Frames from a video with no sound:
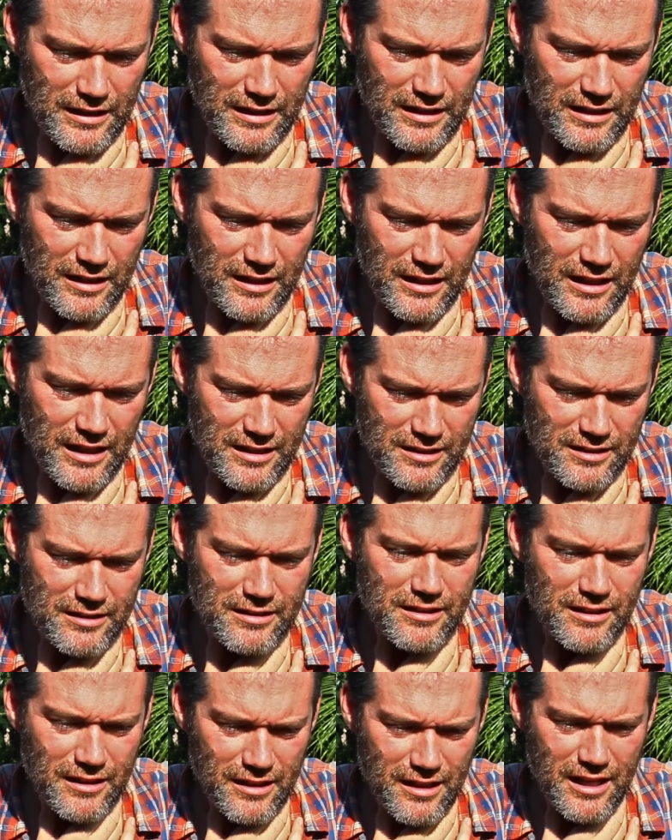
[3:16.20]
I guess
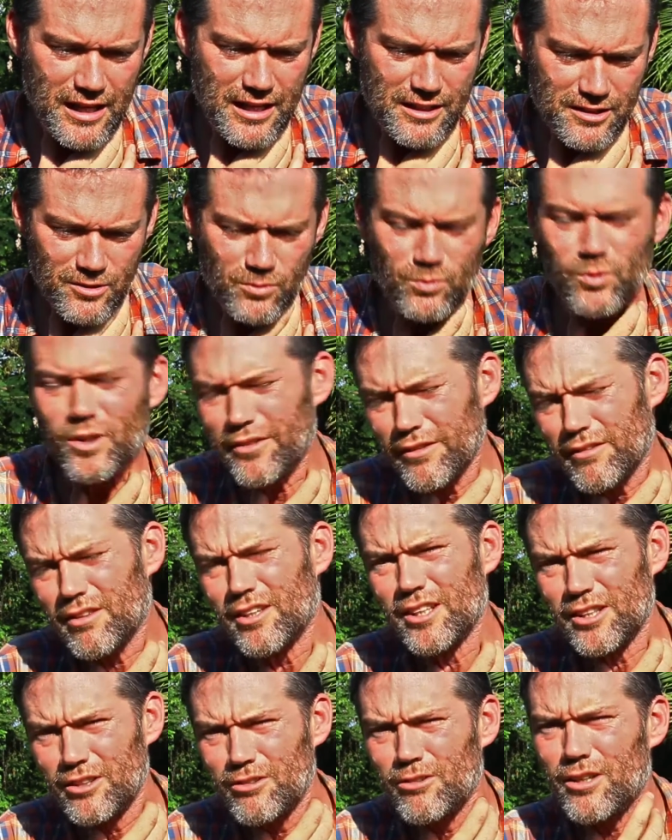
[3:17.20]
that is the one
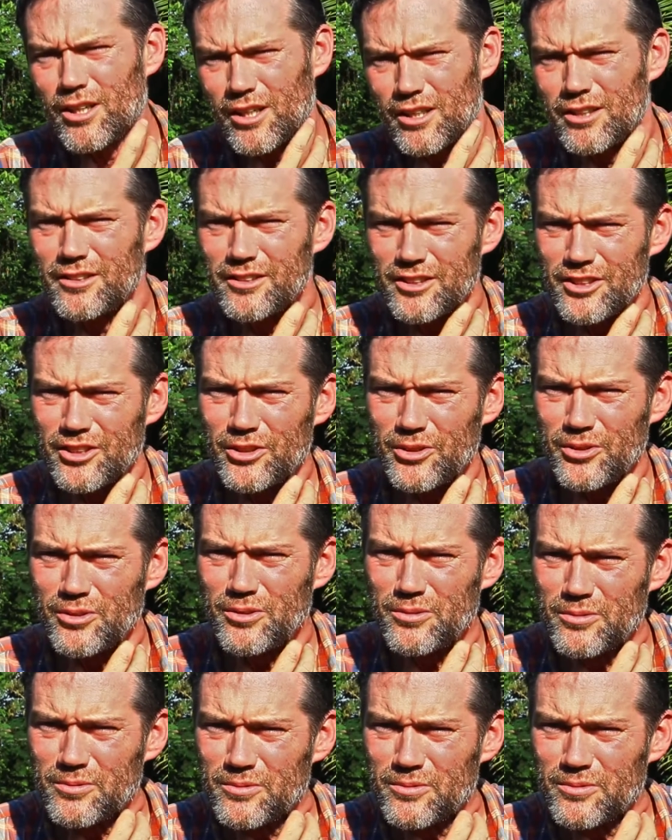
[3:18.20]
thing you can't do